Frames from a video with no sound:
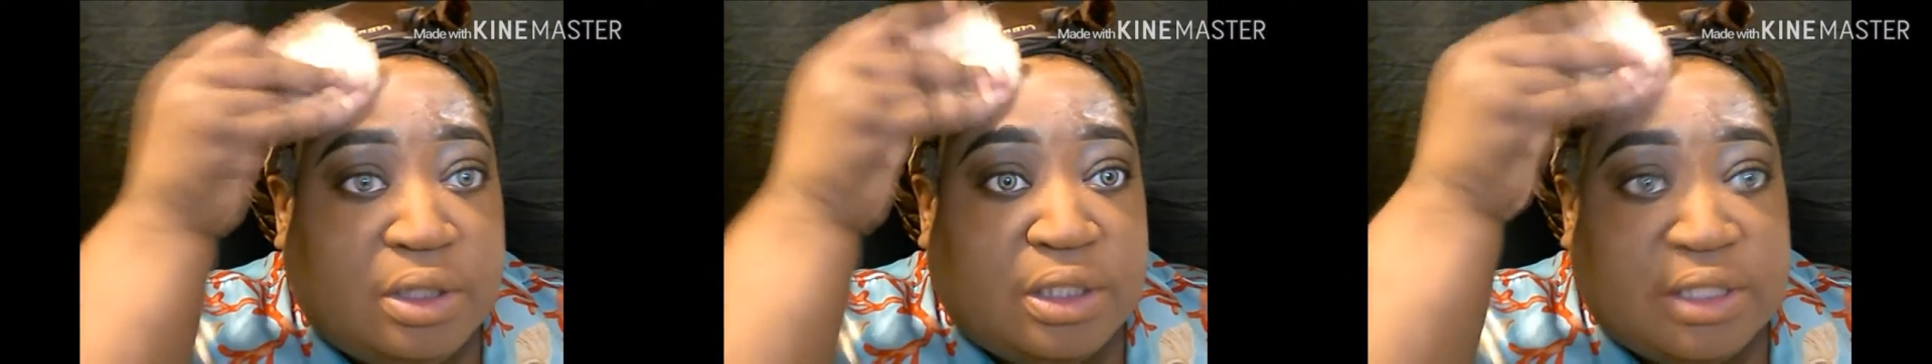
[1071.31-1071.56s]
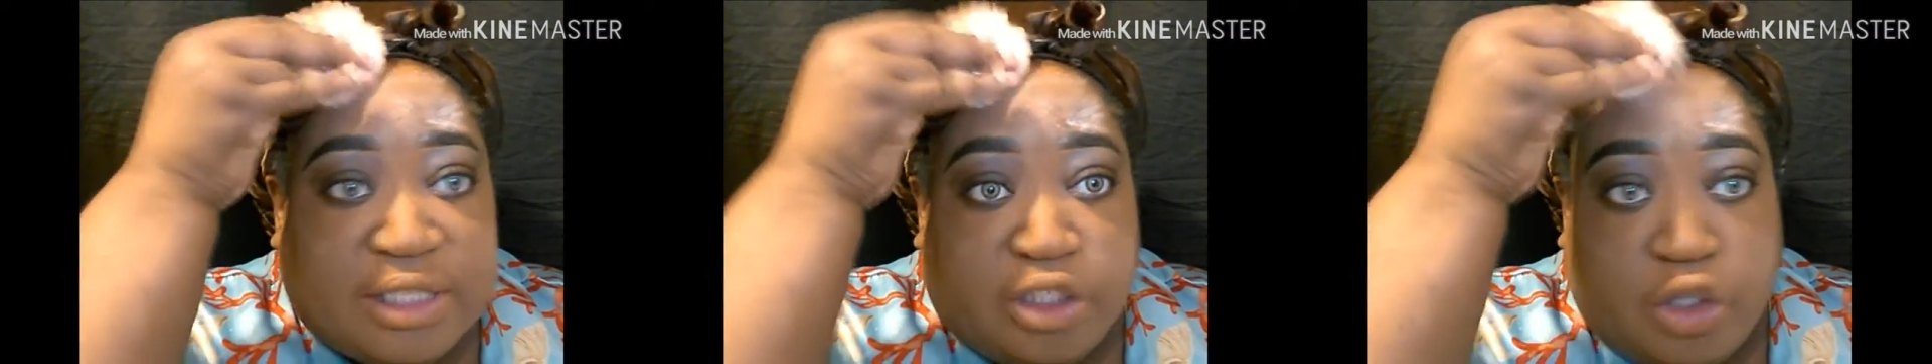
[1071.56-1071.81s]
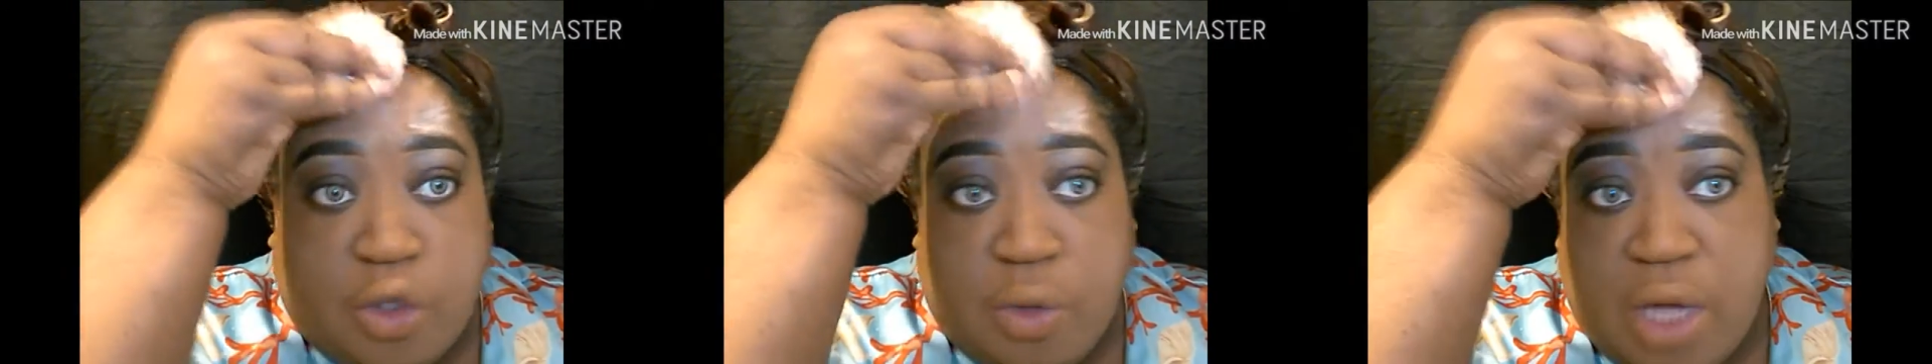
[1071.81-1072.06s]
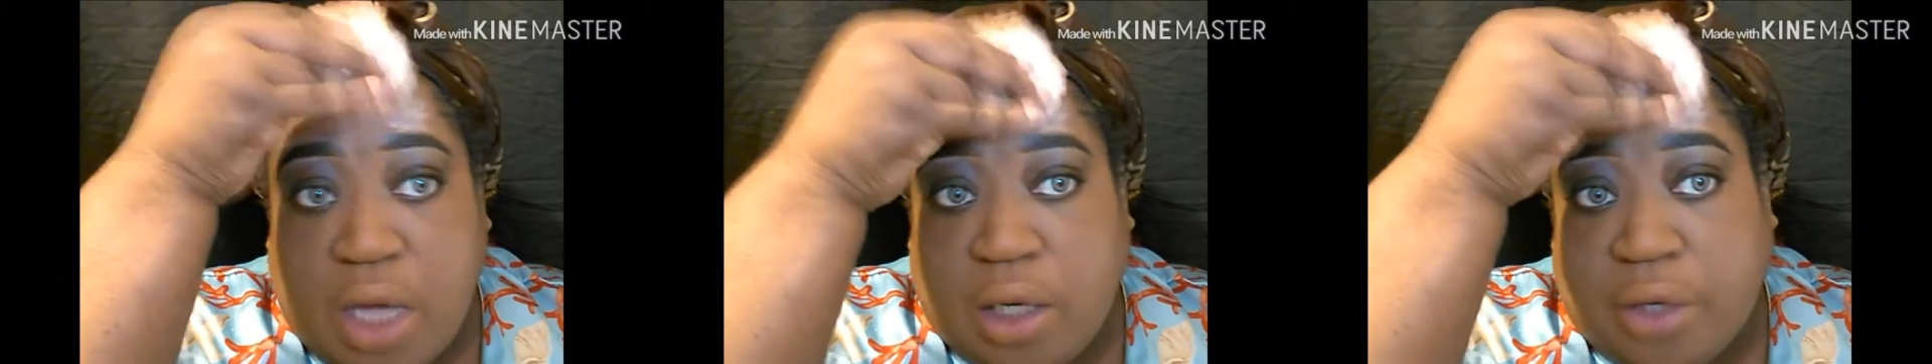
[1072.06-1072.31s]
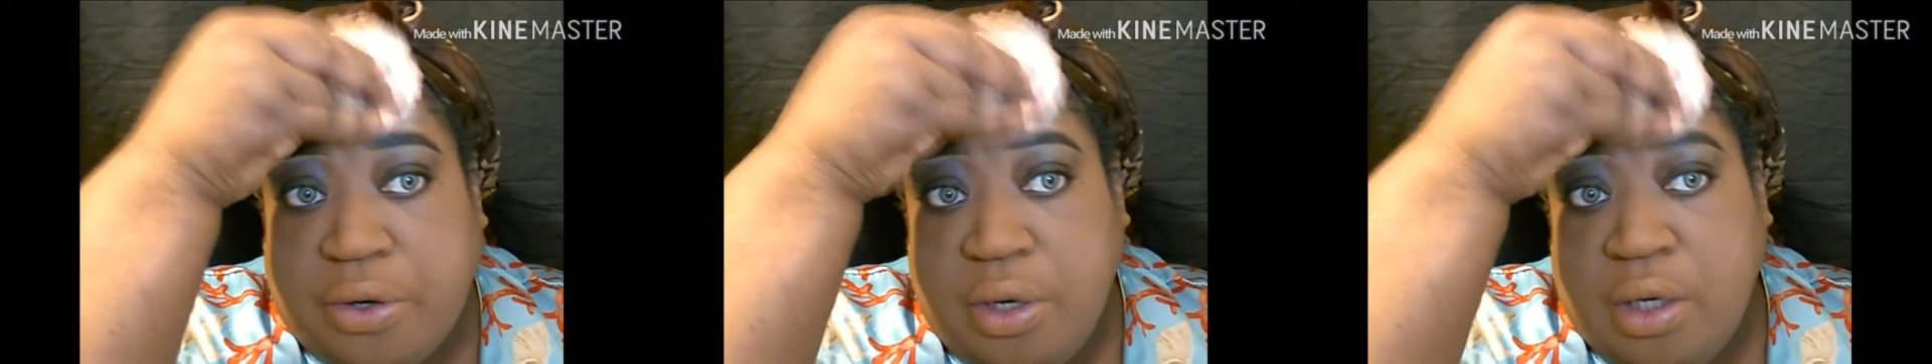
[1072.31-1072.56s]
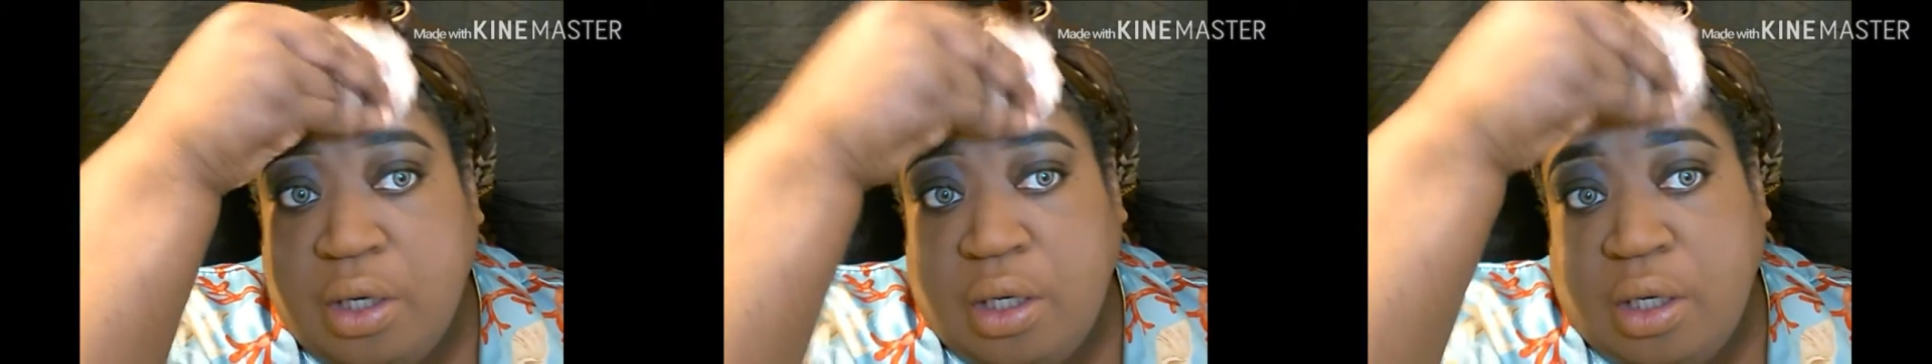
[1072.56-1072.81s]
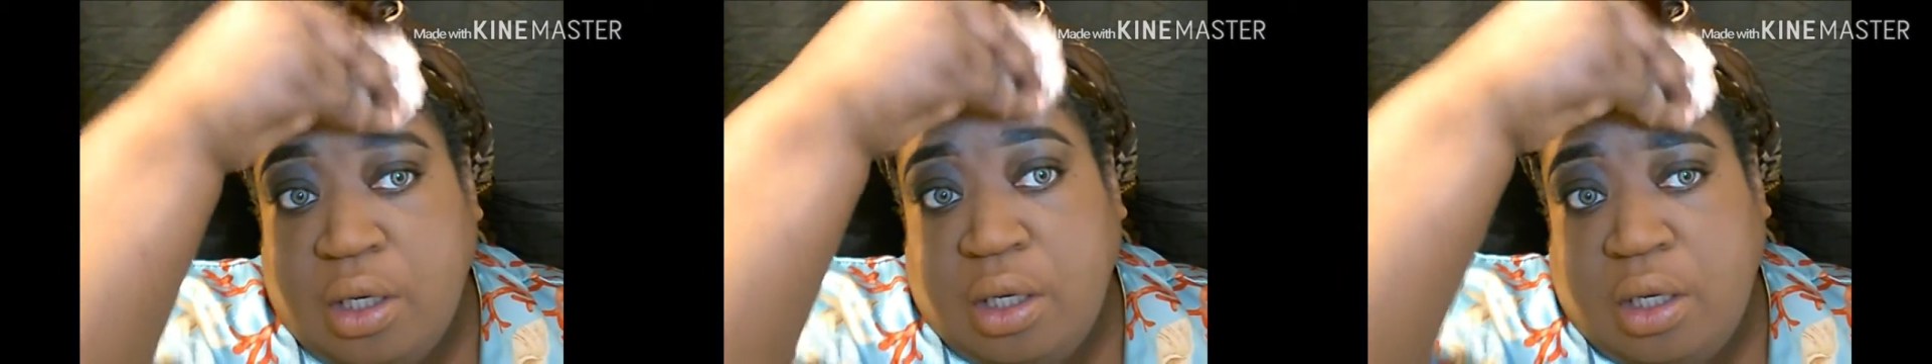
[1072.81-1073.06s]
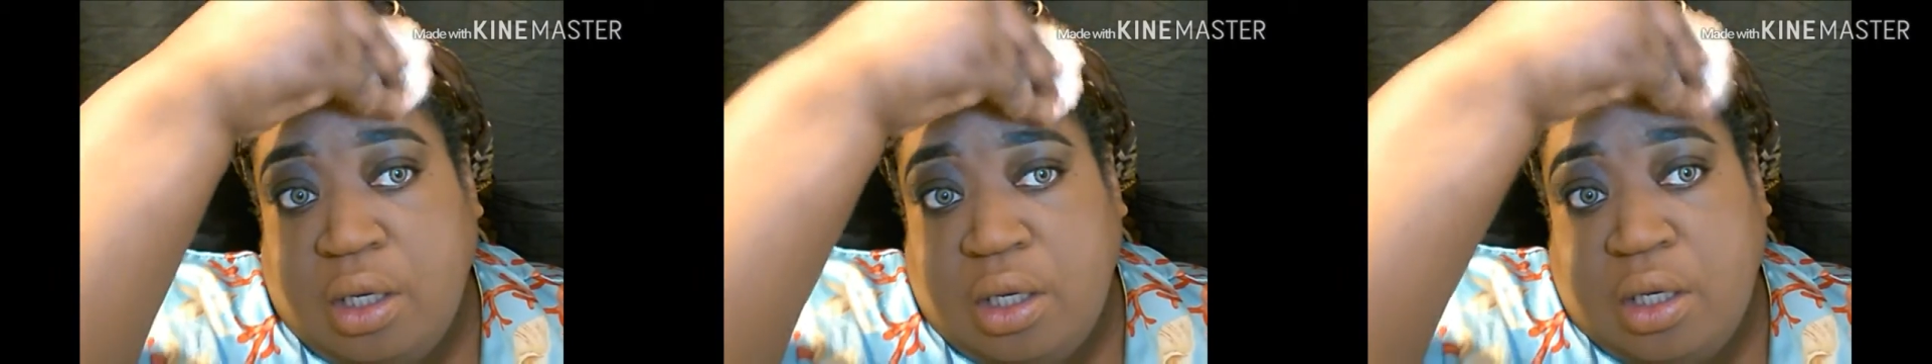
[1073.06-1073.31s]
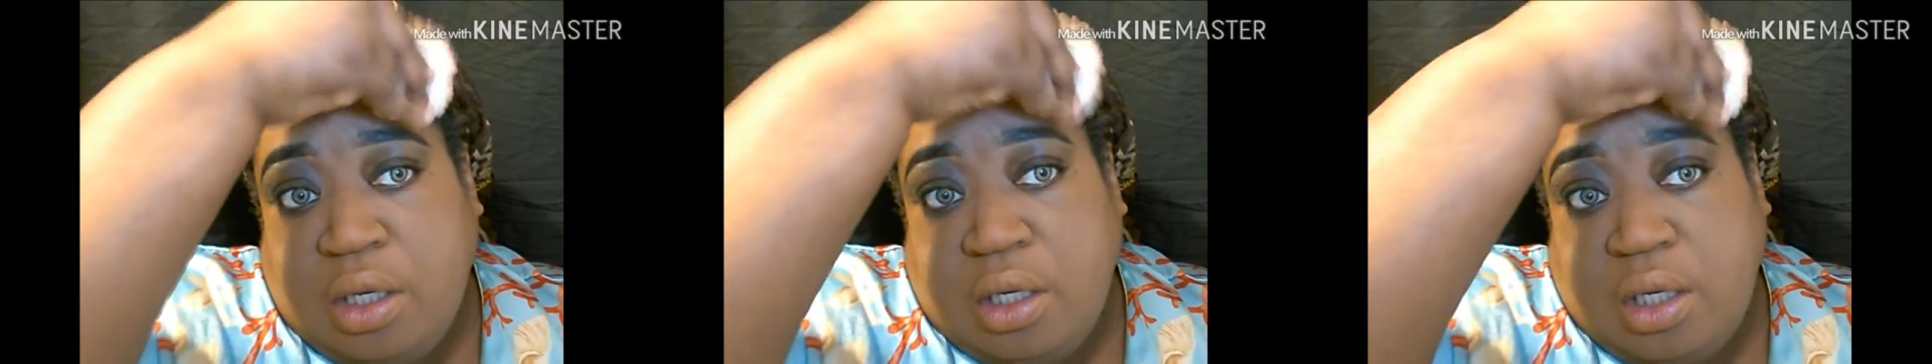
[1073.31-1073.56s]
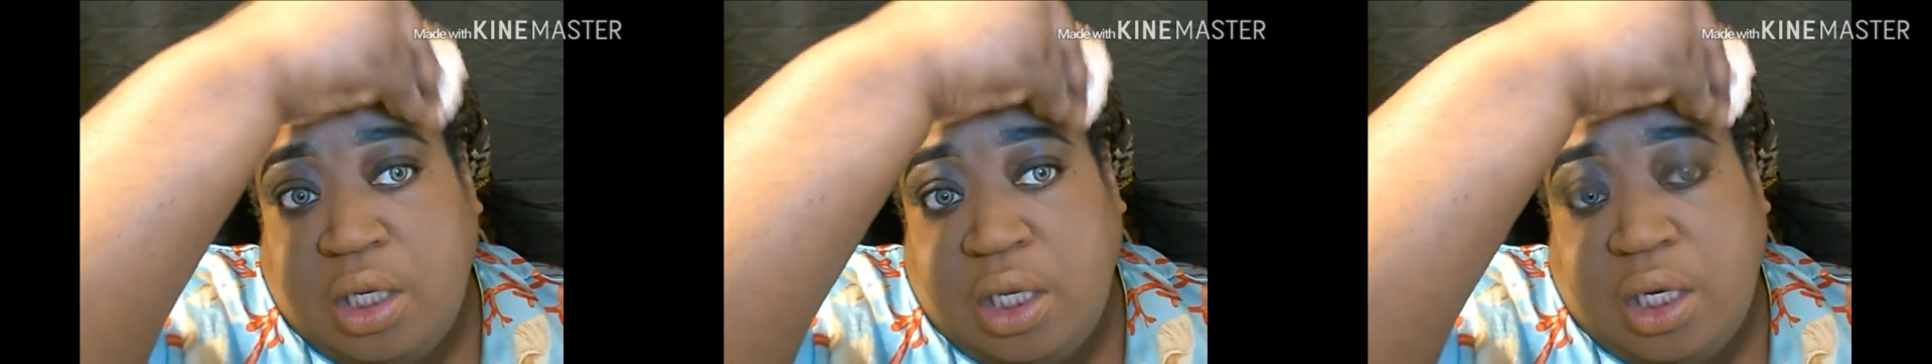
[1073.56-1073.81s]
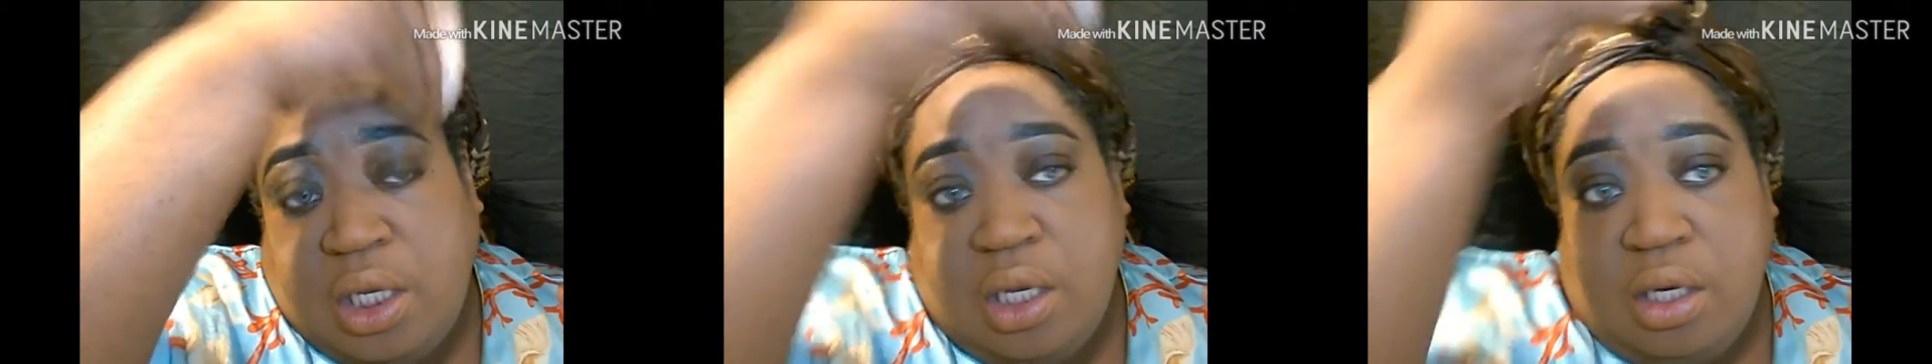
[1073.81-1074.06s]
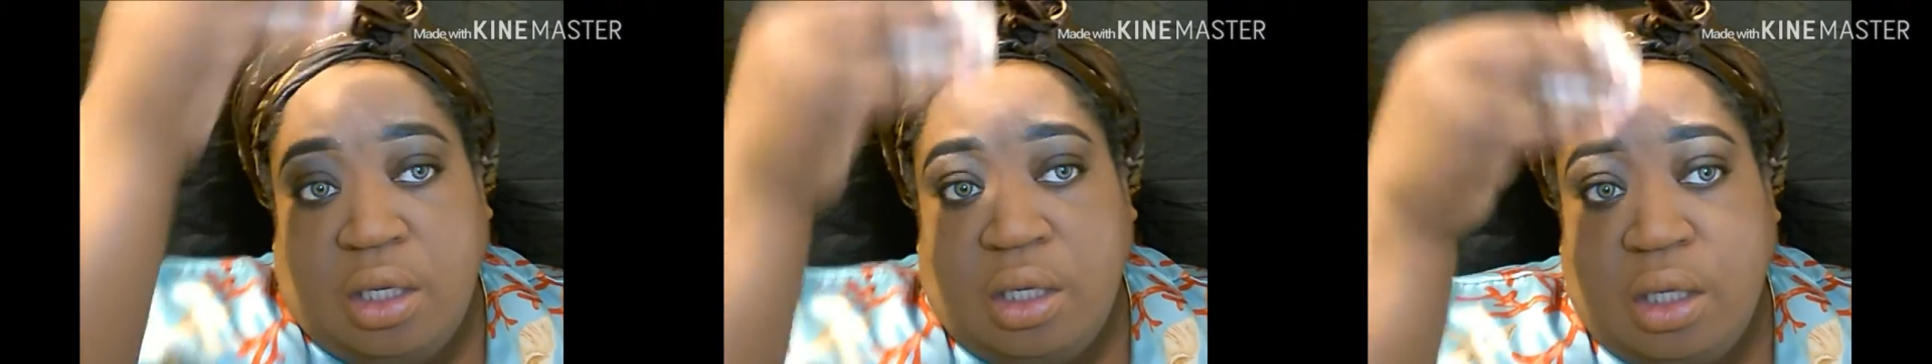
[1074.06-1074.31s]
This has no color in it.